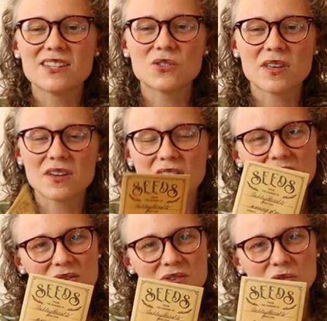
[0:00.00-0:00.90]
And so I
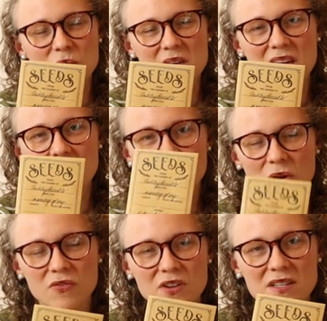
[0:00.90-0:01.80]
thought, oh, this would be a
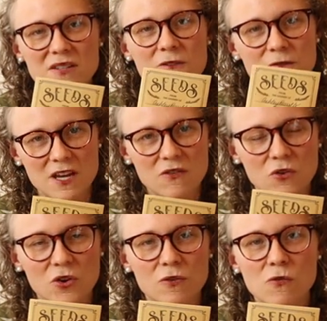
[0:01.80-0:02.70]
perfect
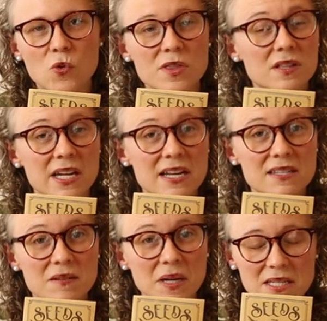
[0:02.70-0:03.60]
favor for the
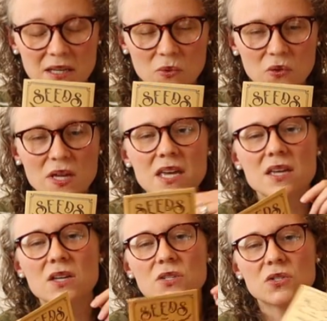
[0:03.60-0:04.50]
ladies at my table.
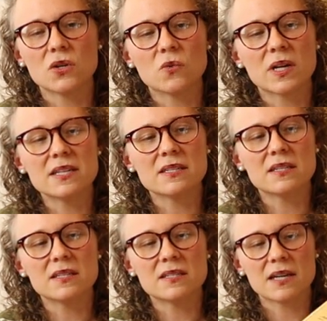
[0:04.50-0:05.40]
So, what I
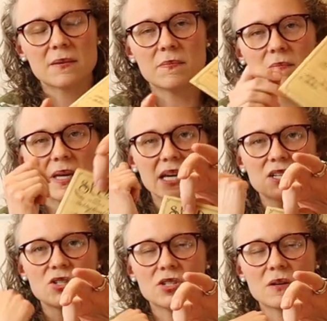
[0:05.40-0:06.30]
did is I
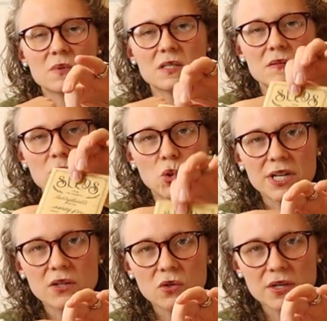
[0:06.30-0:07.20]
packaged up some
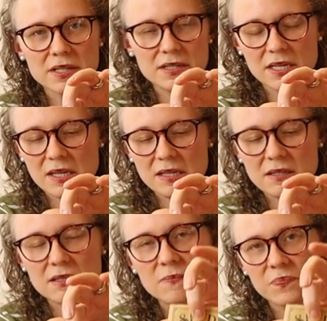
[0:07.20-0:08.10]
morning glory
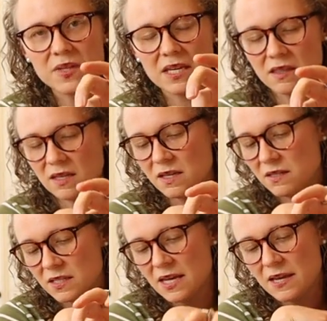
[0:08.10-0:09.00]
seeds in
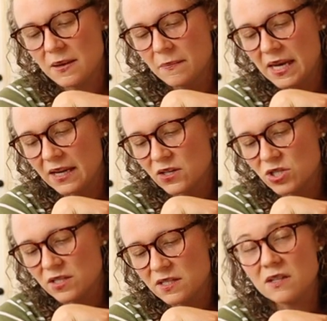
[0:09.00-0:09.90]
these
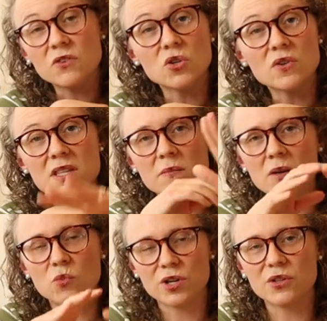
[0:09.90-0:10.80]
packages. And if you know
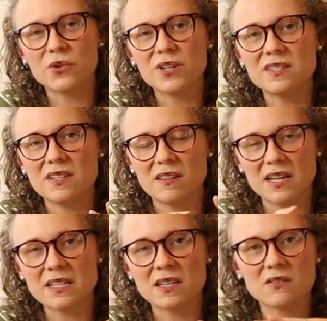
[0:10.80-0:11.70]
anything about morning glories, they
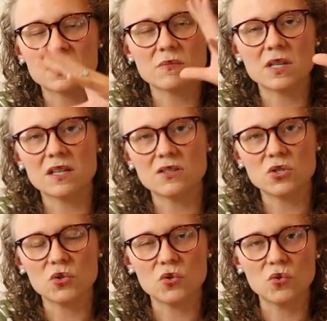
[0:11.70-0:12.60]
like to have something
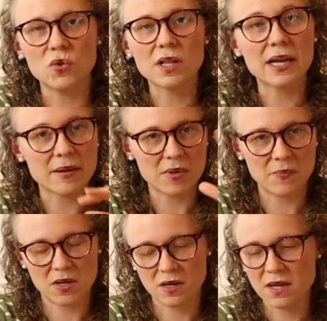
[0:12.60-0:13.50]
to climb
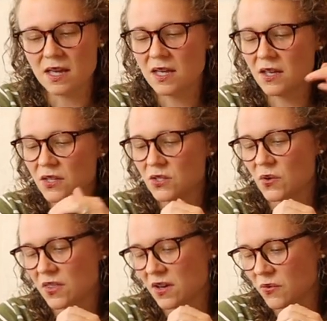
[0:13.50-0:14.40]
up on.
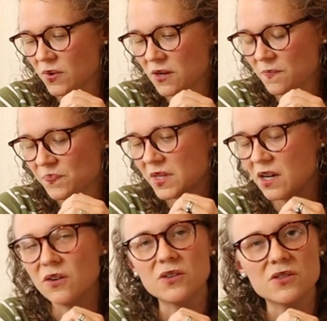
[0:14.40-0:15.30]
So I thought, well,
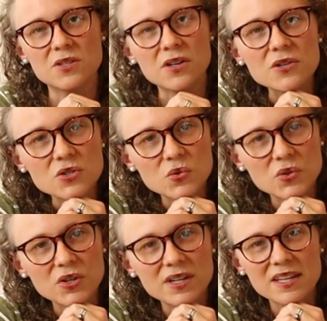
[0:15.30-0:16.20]
I'll go to the dollar
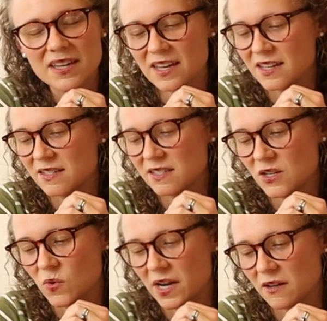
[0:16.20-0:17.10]
store and
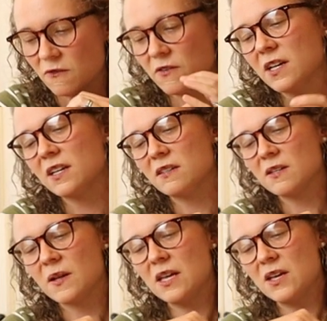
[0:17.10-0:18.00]
see what I can
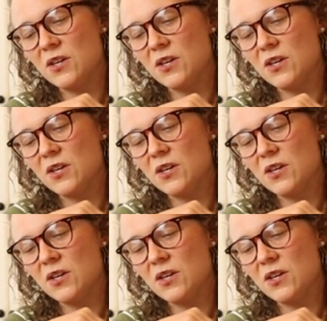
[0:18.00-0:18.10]
find.